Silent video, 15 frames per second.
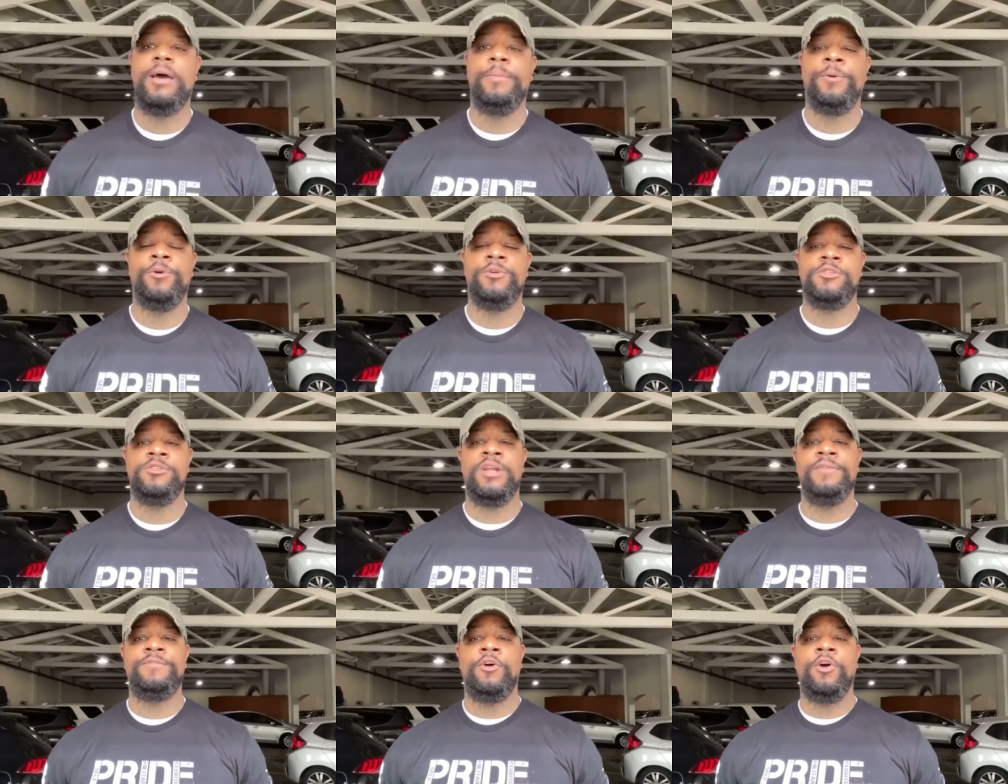
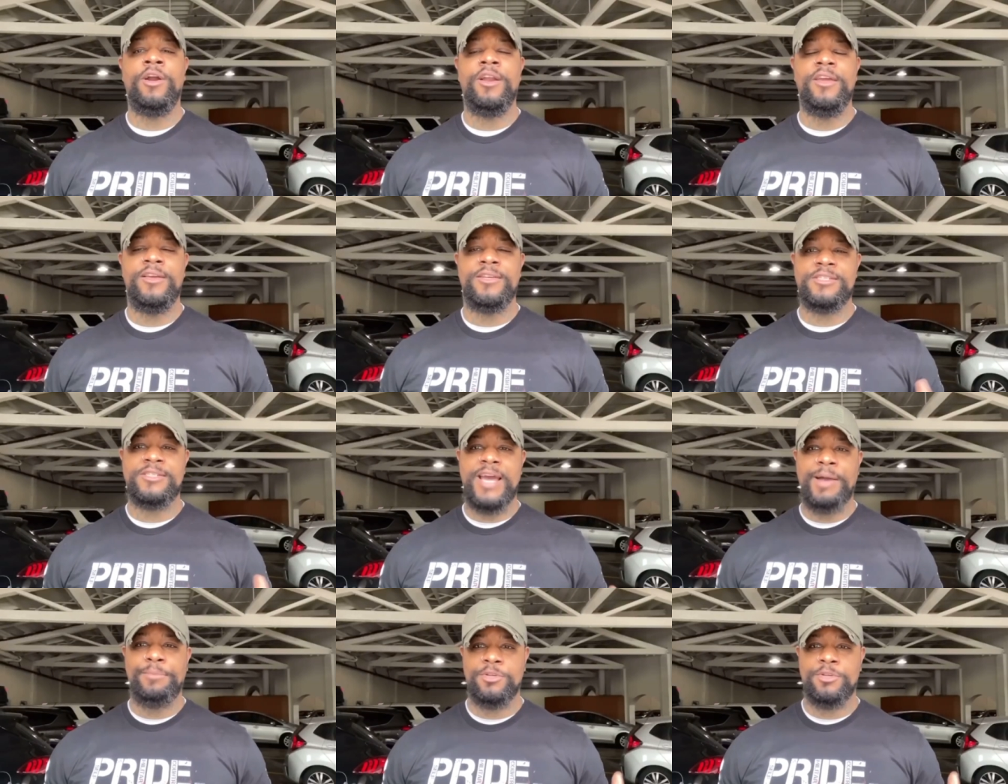person, I've already
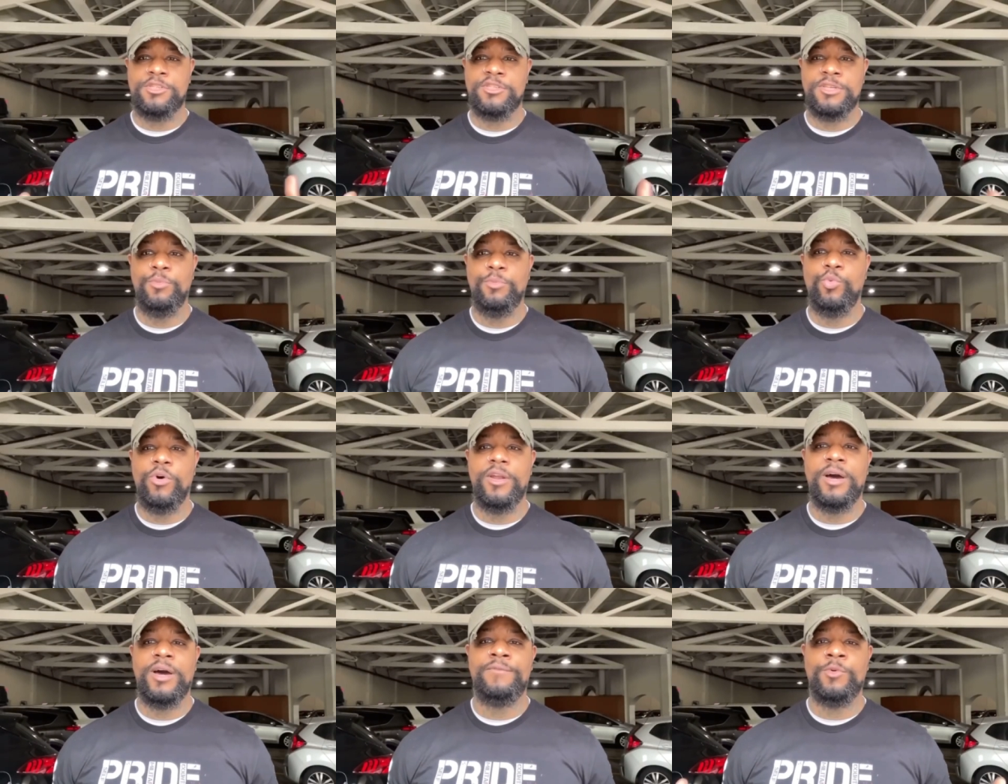established somewhat of a